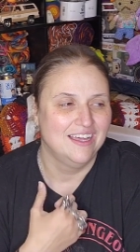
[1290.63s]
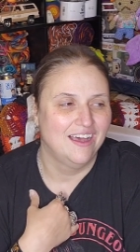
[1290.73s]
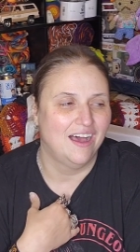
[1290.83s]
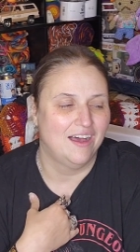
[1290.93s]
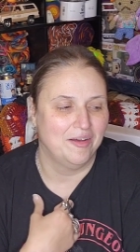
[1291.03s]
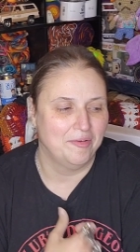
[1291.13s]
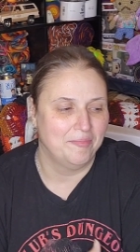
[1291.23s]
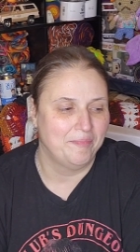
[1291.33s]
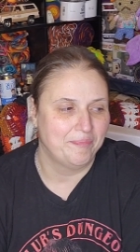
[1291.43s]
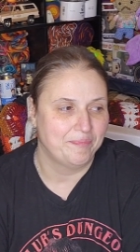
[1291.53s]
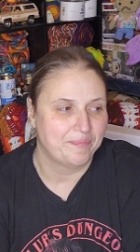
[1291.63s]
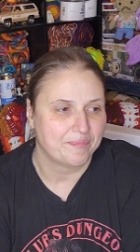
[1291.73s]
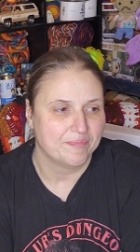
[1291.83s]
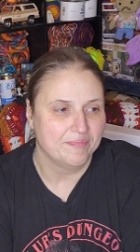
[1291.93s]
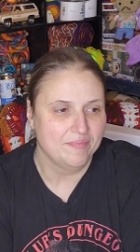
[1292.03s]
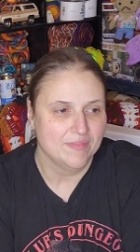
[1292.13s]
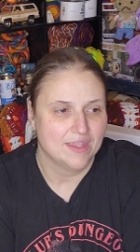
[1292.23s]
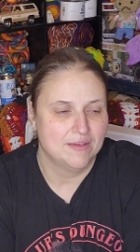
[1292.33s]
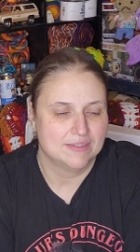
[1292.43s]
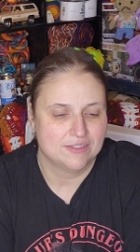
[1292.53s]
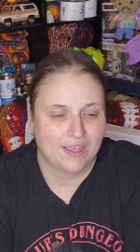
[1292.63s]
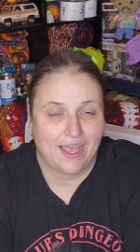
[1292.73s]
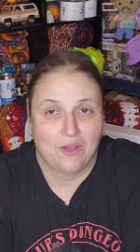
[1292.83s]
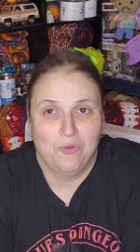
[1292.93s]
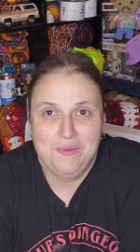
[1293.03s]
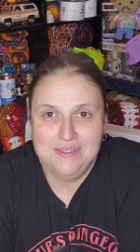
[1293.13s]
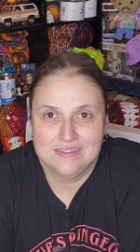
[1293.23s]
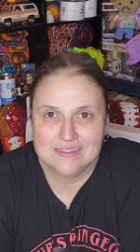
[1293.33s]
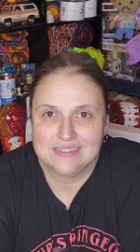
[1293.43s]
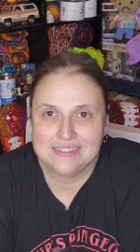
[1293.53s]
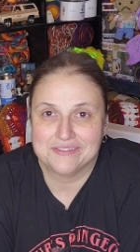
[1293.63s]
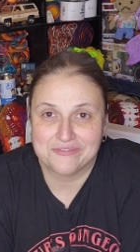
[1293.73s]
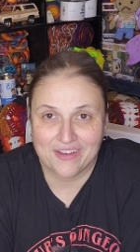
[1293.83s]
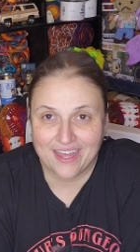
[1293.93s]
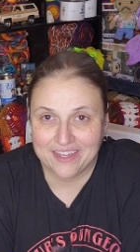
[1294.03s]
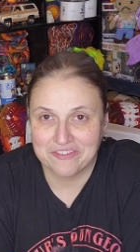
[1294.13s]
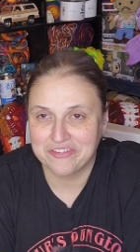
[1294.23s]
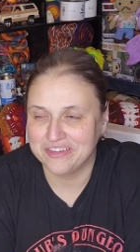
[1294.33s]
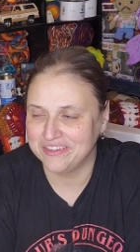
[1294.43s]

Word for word: um, so yeah, I hope he's in season five.